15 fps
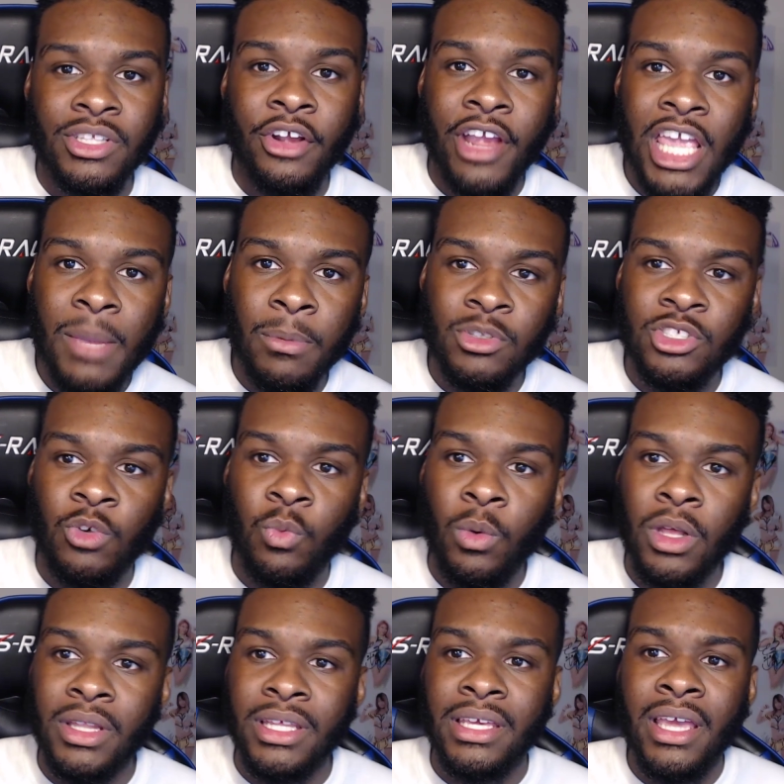they're able to
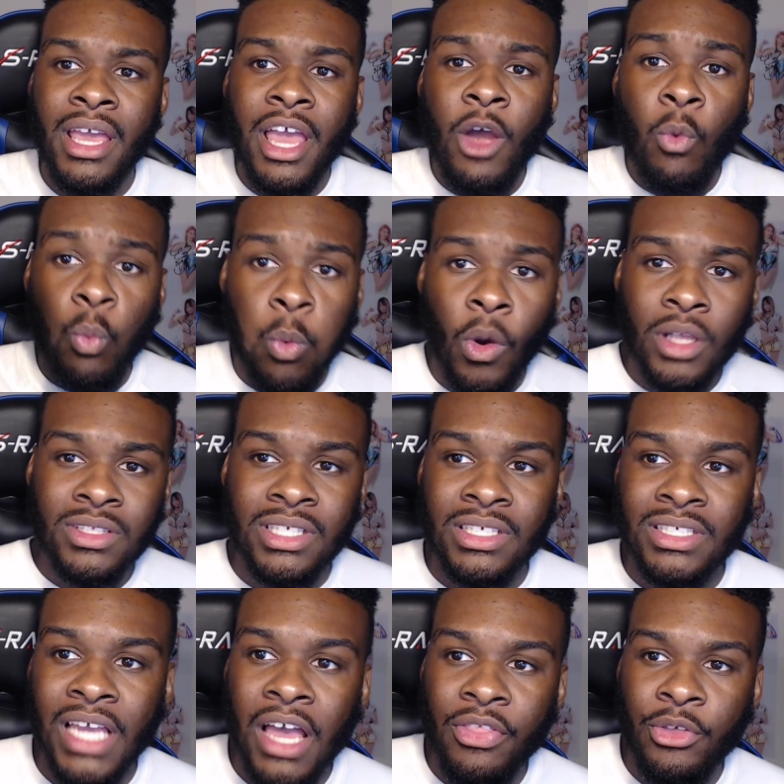really work
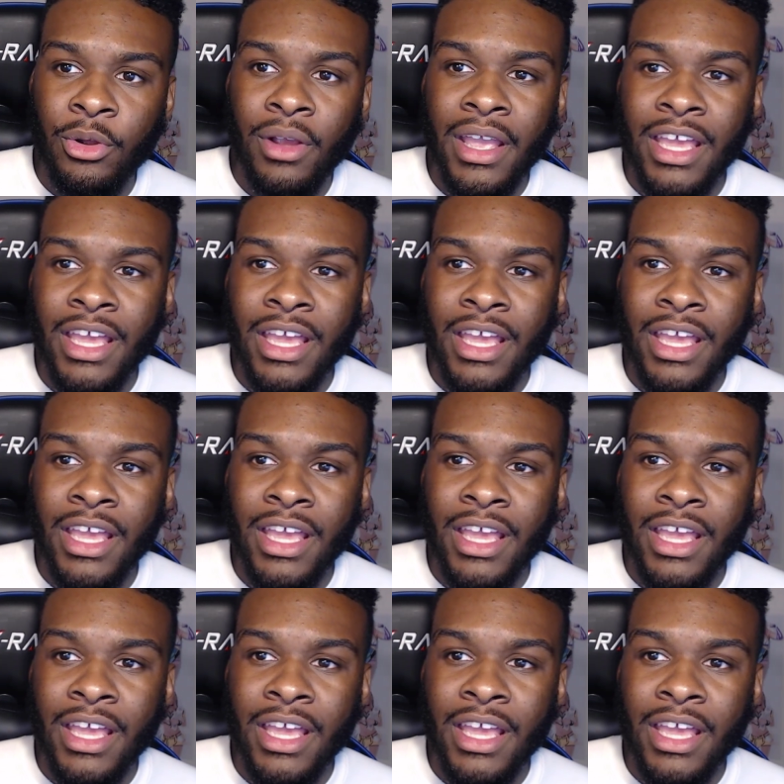together